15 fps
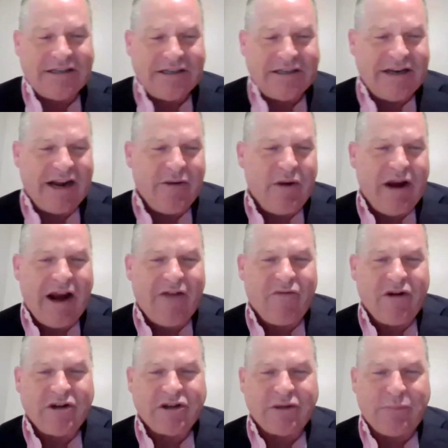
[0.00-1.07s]
Today we have
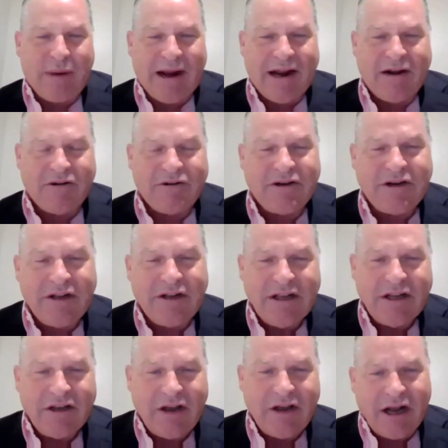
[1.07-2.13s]
Richard Pound,
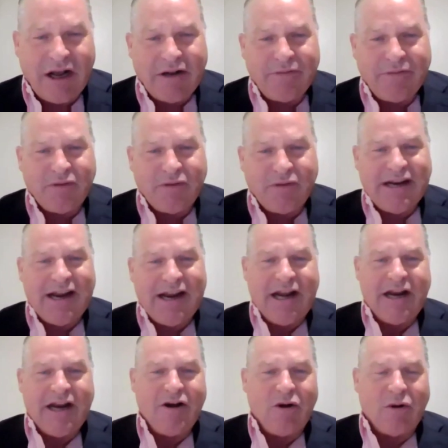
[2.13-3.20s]

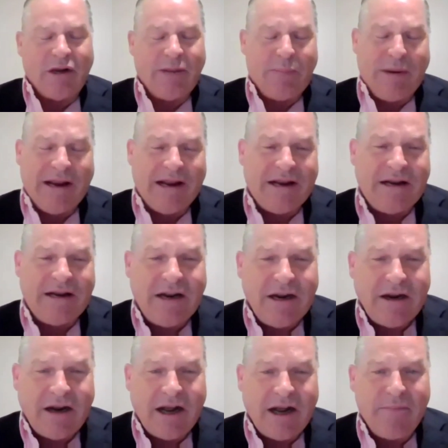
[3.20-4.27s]
Canadian Olympian,
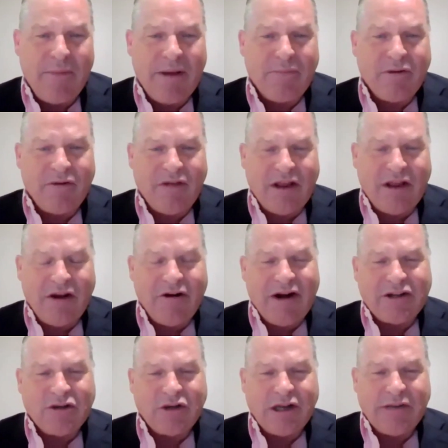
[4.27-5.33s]
member of the
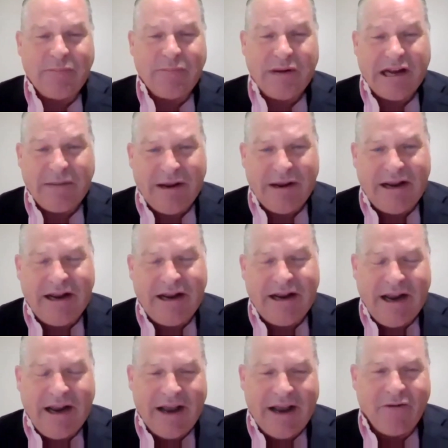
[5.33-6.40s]
International Olympic
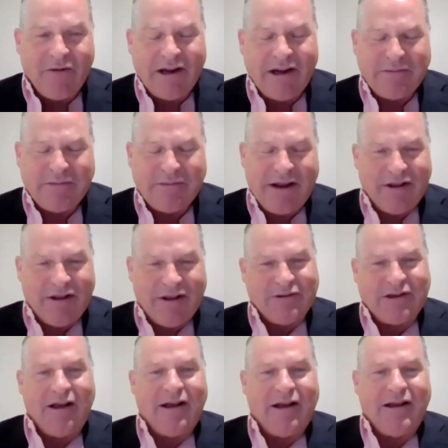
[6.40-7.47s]
Committee, and a resume that
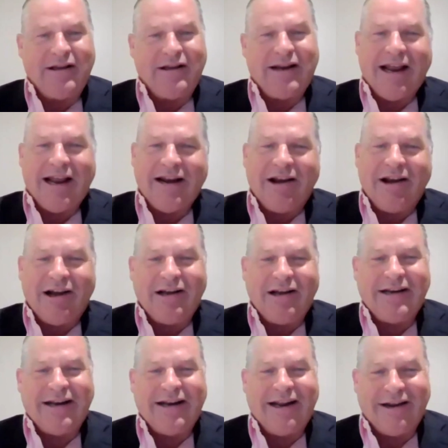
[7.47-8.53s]
goes on and
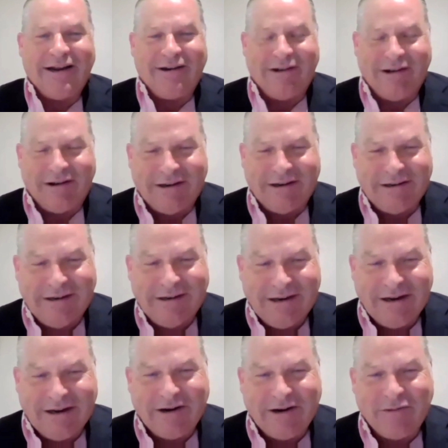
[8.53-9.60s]
on and on.
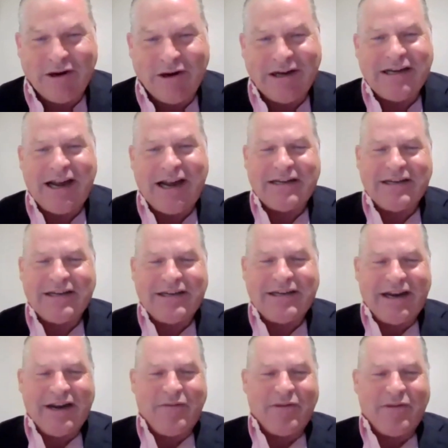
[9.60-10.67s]
We're going to talk
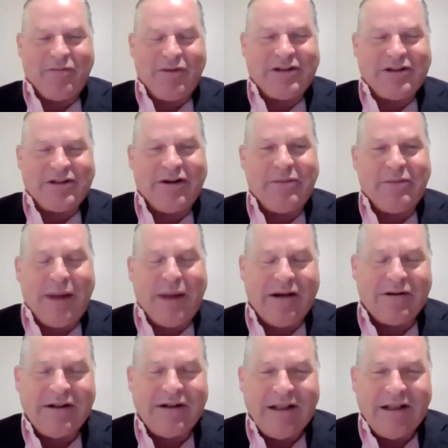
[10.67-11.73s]
today with Richard
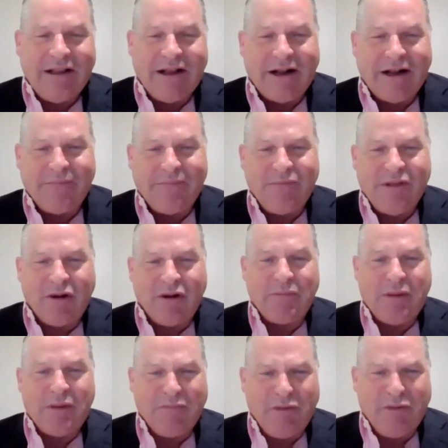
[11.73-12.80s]
about the
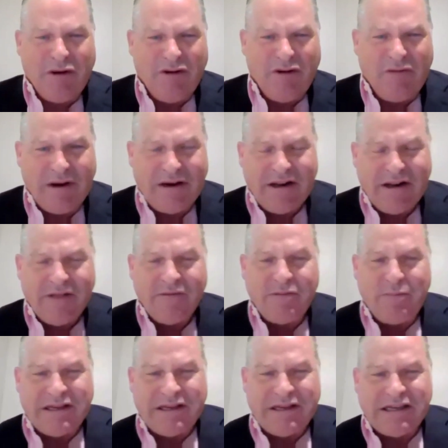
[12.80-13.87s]
Olympic movement,
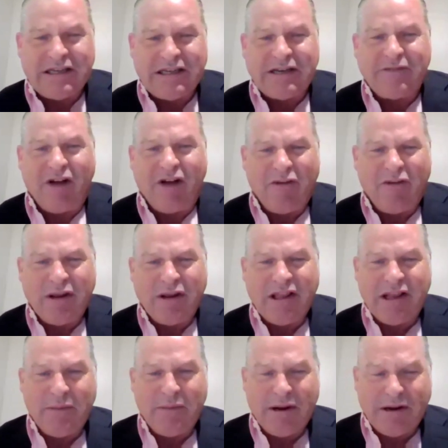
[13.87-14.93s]
businesses' involvement
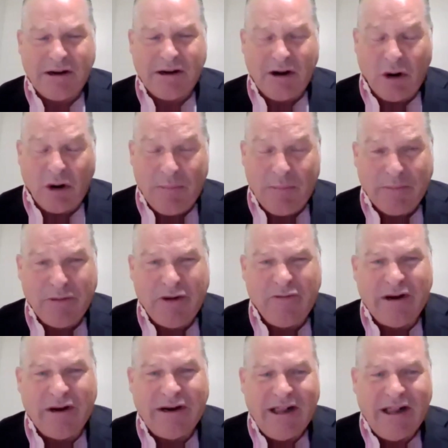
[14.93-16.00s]
in the Olympic
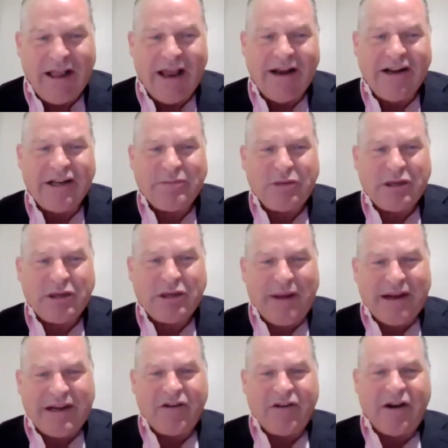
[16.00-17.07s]
movement, and his
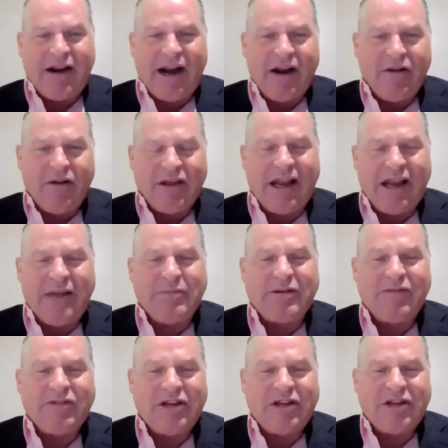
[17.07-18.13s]
perspectives on how the games
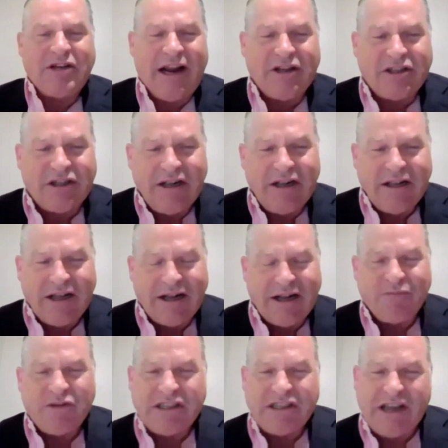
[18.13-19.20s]
have changed
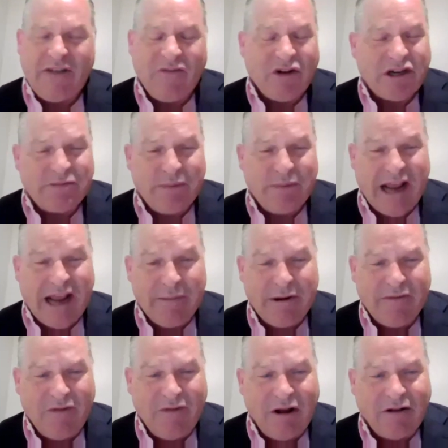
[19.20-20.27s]
since he first became
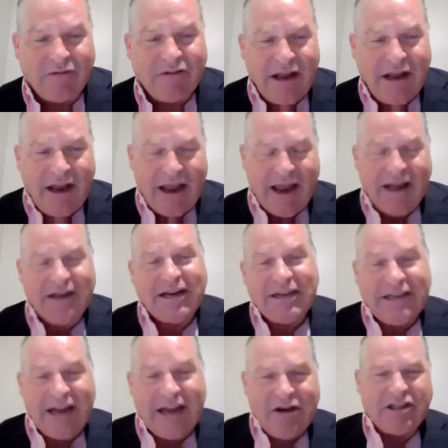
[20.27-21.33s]
involved and
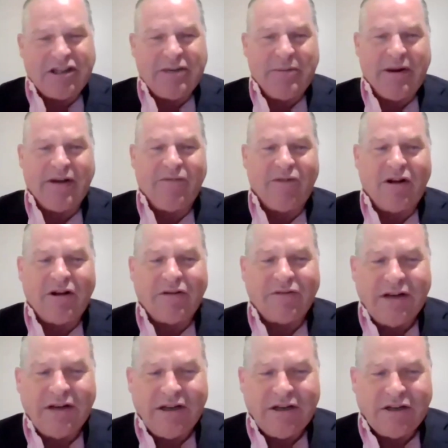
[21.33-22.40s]
continues to be involved.
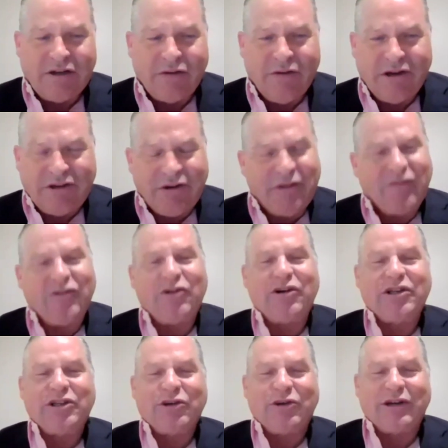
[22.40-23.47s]
So, Richard, the floor
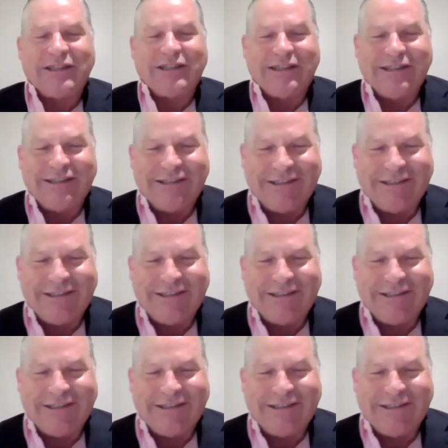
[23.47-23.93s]
is yours.